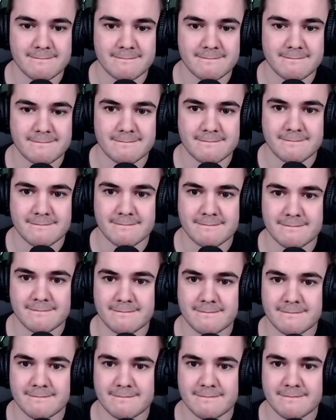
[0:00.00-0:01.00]

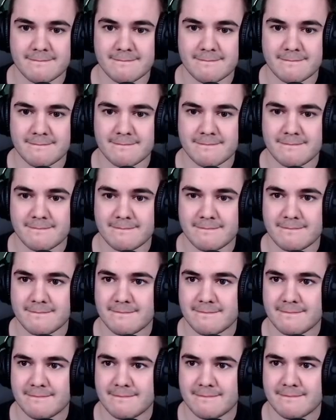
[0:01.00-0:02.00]

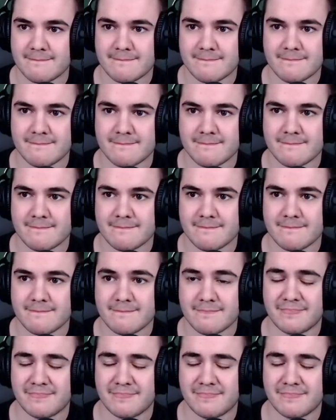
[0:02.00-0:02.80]
Nothing is said.